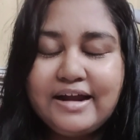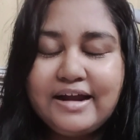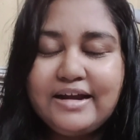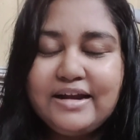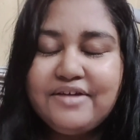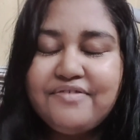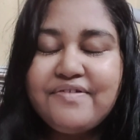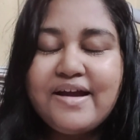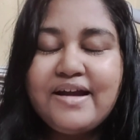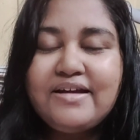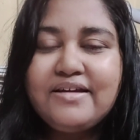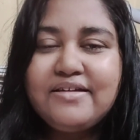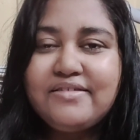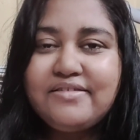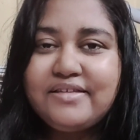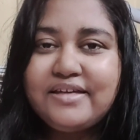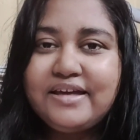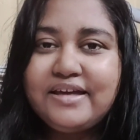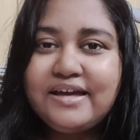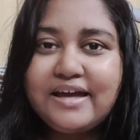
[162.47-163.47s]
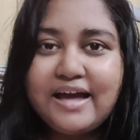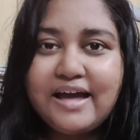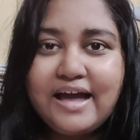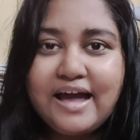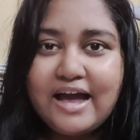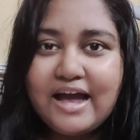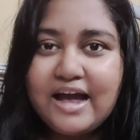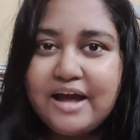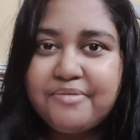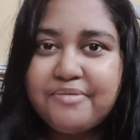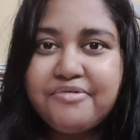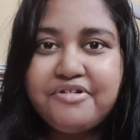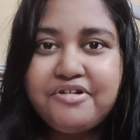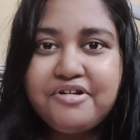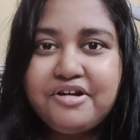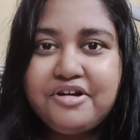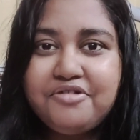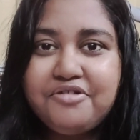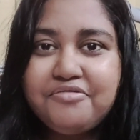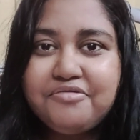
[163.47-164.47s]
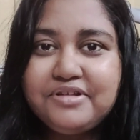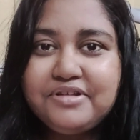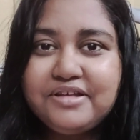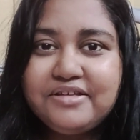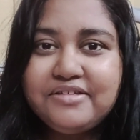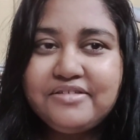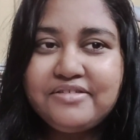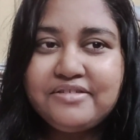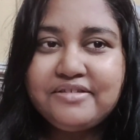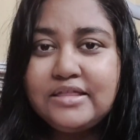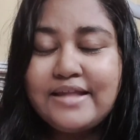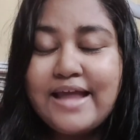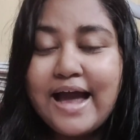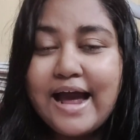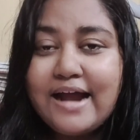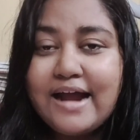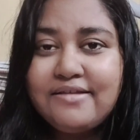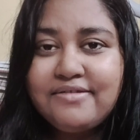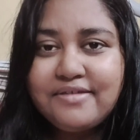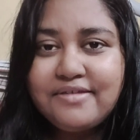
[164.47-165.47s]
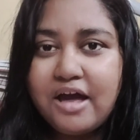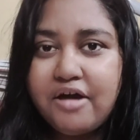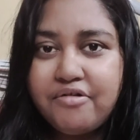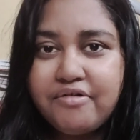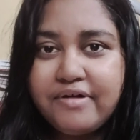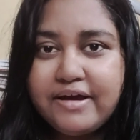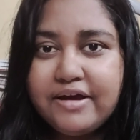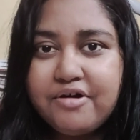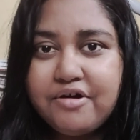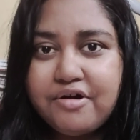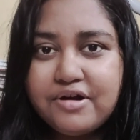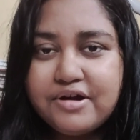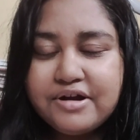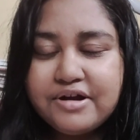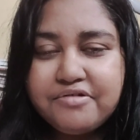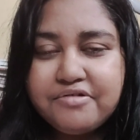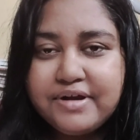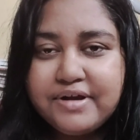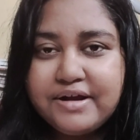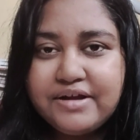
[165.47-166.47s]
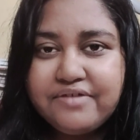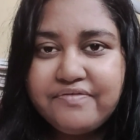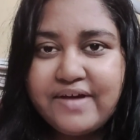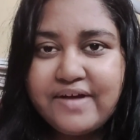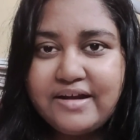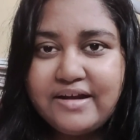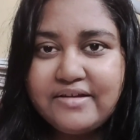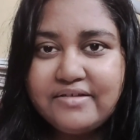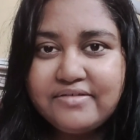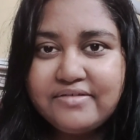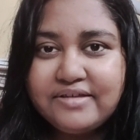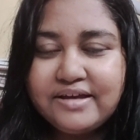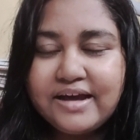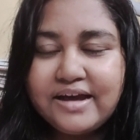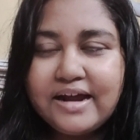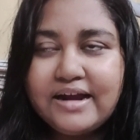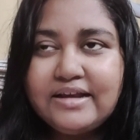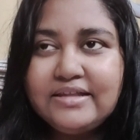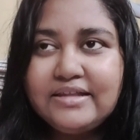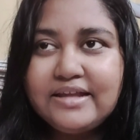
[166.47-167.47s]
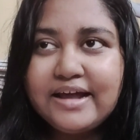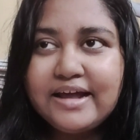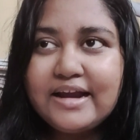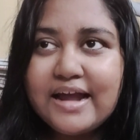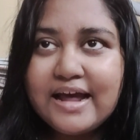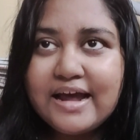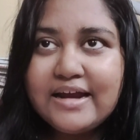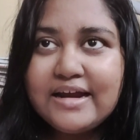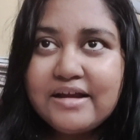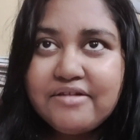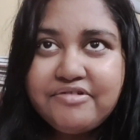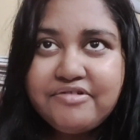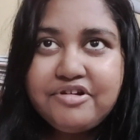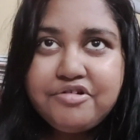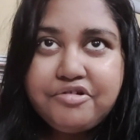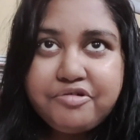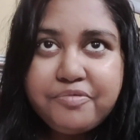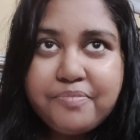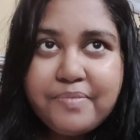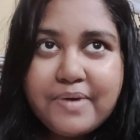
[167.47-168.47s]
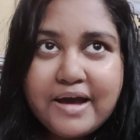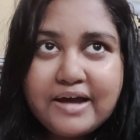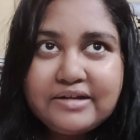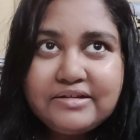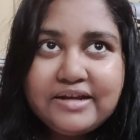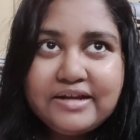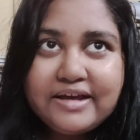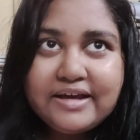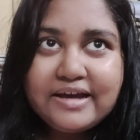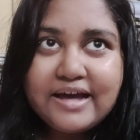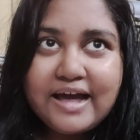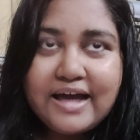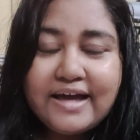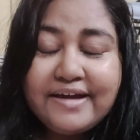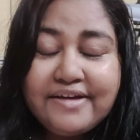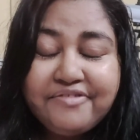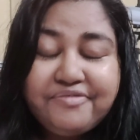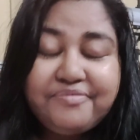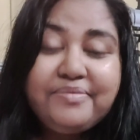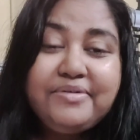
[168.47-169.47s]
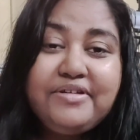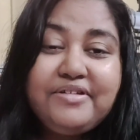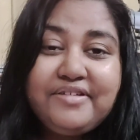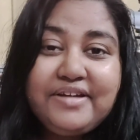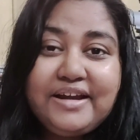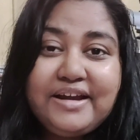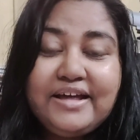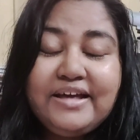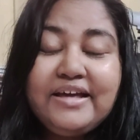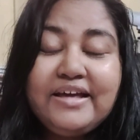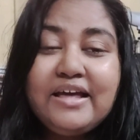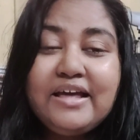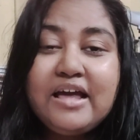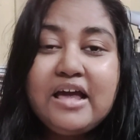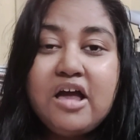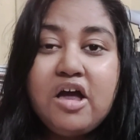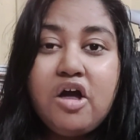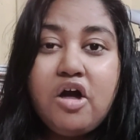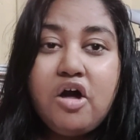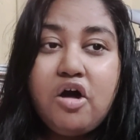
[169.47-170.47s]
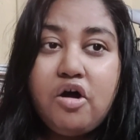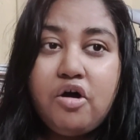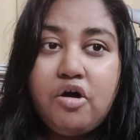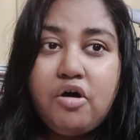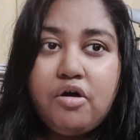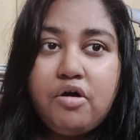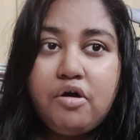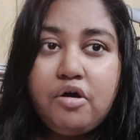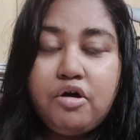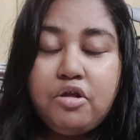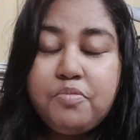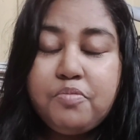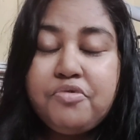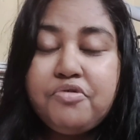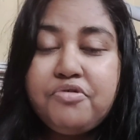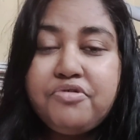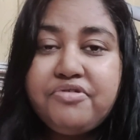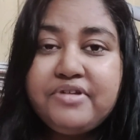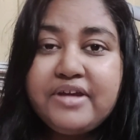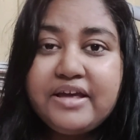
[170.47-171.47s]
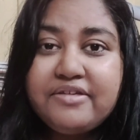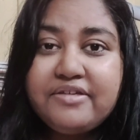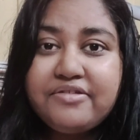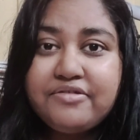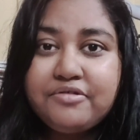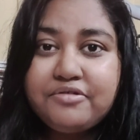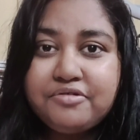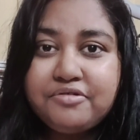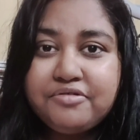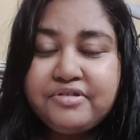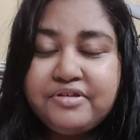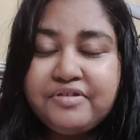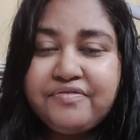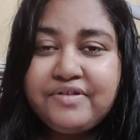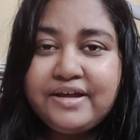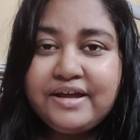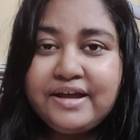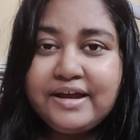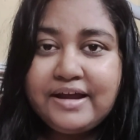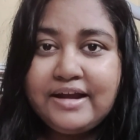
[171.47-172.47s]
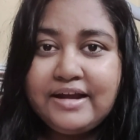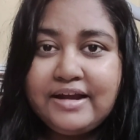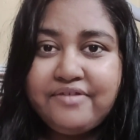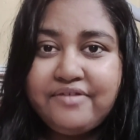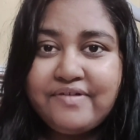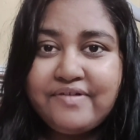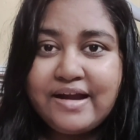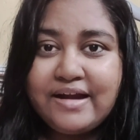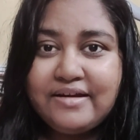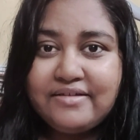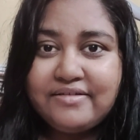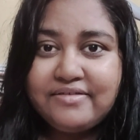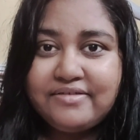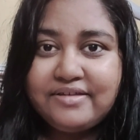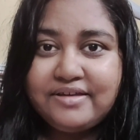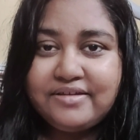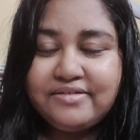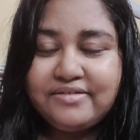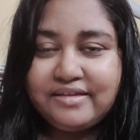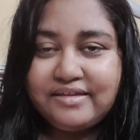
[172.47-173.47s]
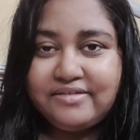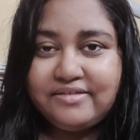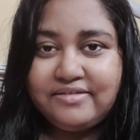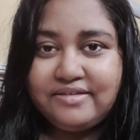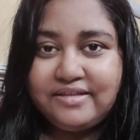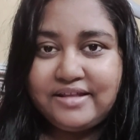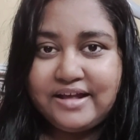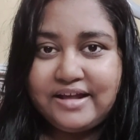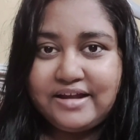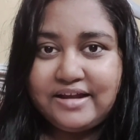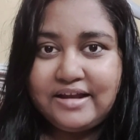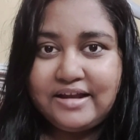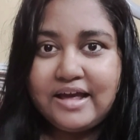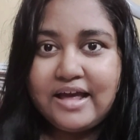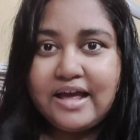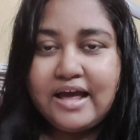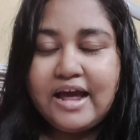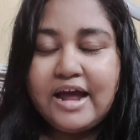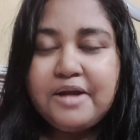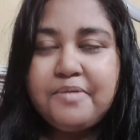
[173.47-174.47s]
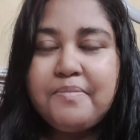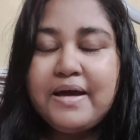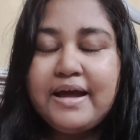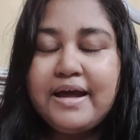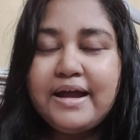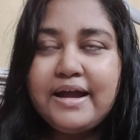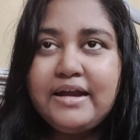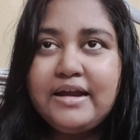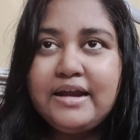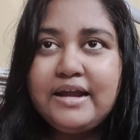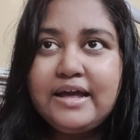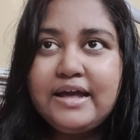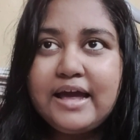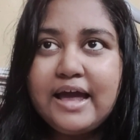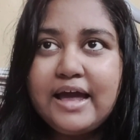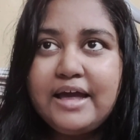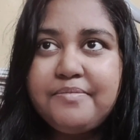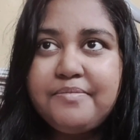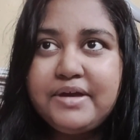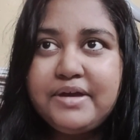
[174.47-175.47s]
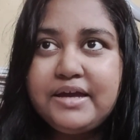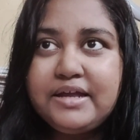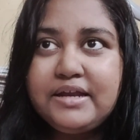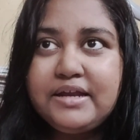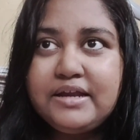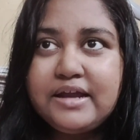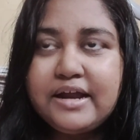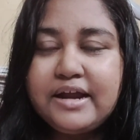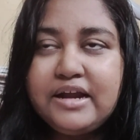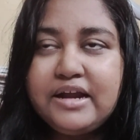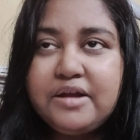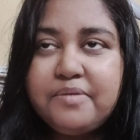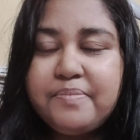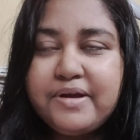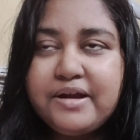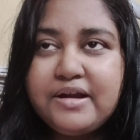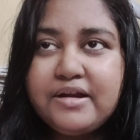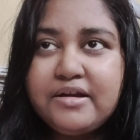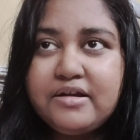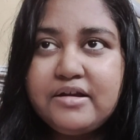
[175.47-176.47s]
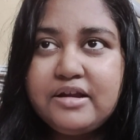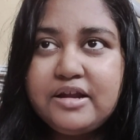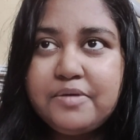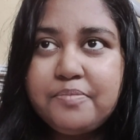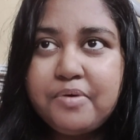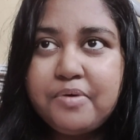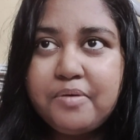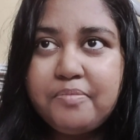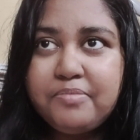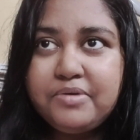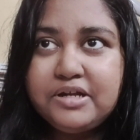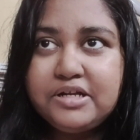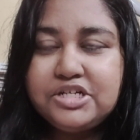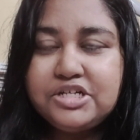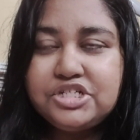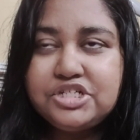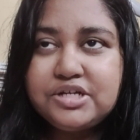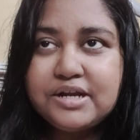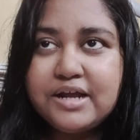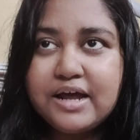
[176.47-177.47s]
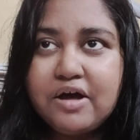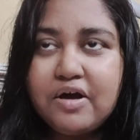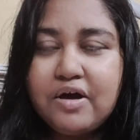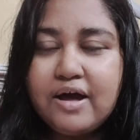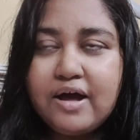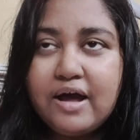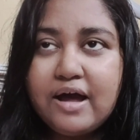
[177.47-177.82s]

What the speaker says: Indie fantasy, I'm gonna do this. That's how I got into indie fantasy, and then I never looked back. Like, I have been reading almost exclusively indie fantasy since then. And by indie, I mean independently published